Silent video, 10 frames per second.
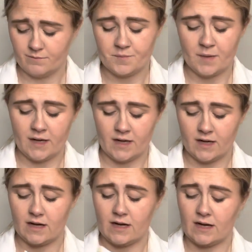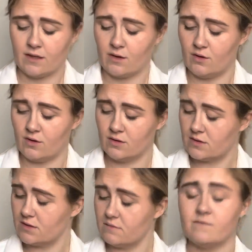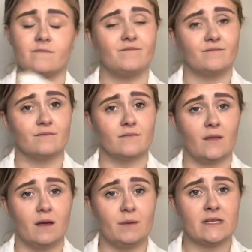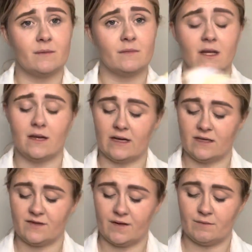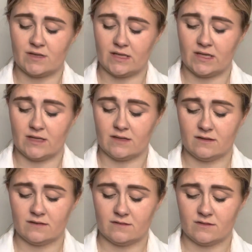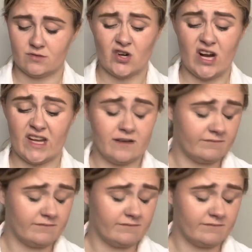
But I thought it'd be something nice for him to try.